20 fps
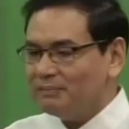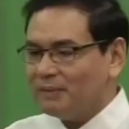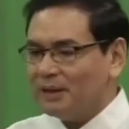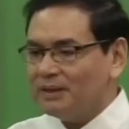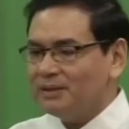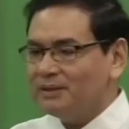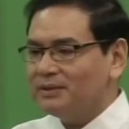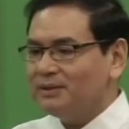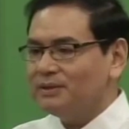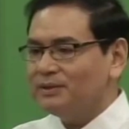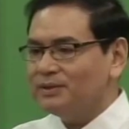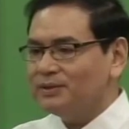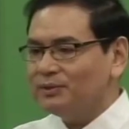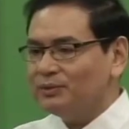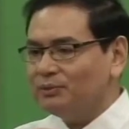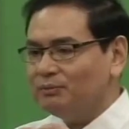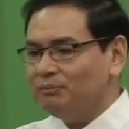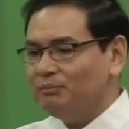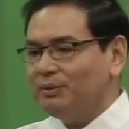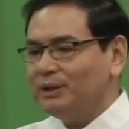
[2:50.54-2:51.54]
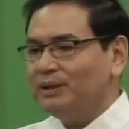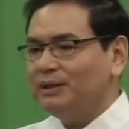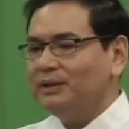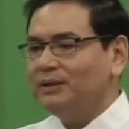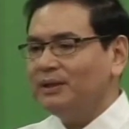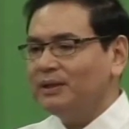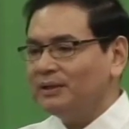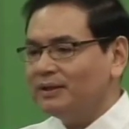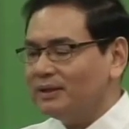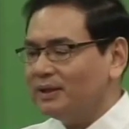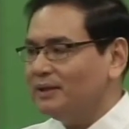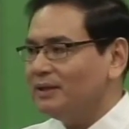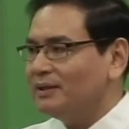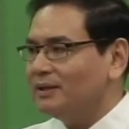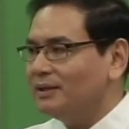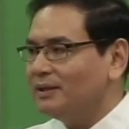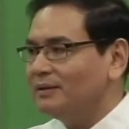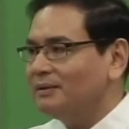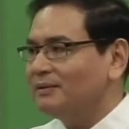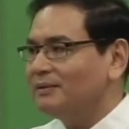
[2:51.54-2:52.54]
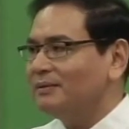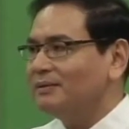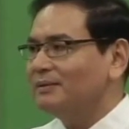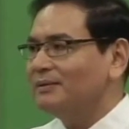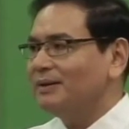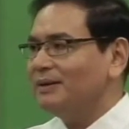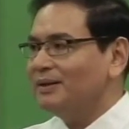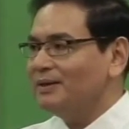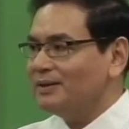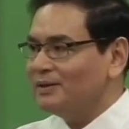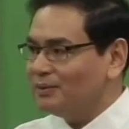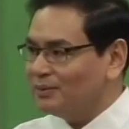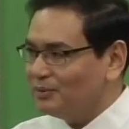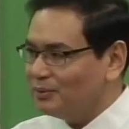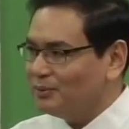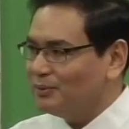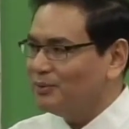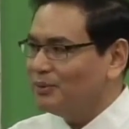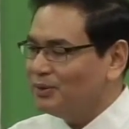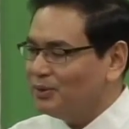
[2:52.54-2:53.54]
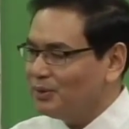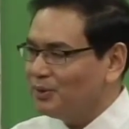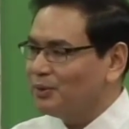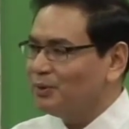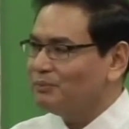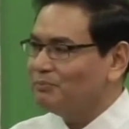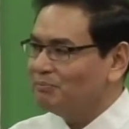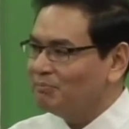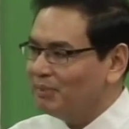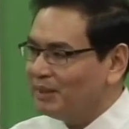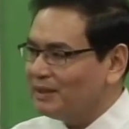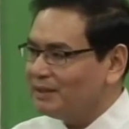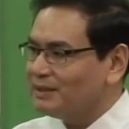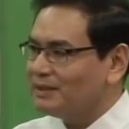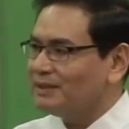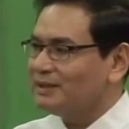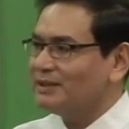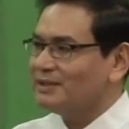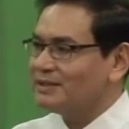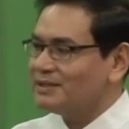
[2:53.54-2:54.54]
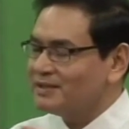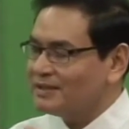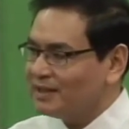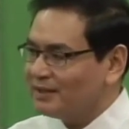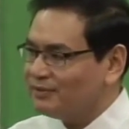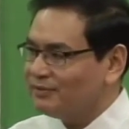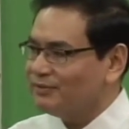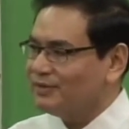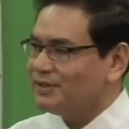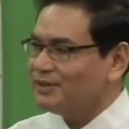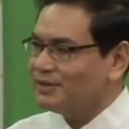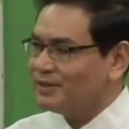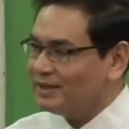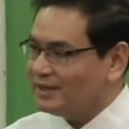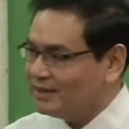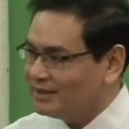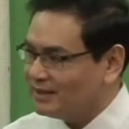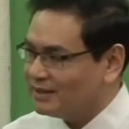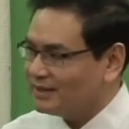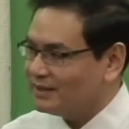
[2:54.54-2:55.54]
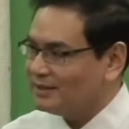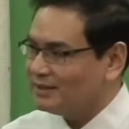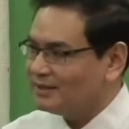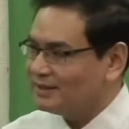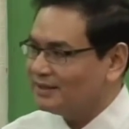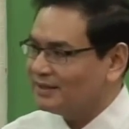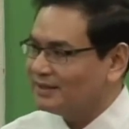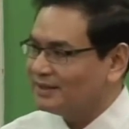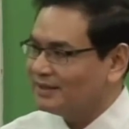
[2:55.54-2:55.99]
policy should be dictated into your best selfish interest.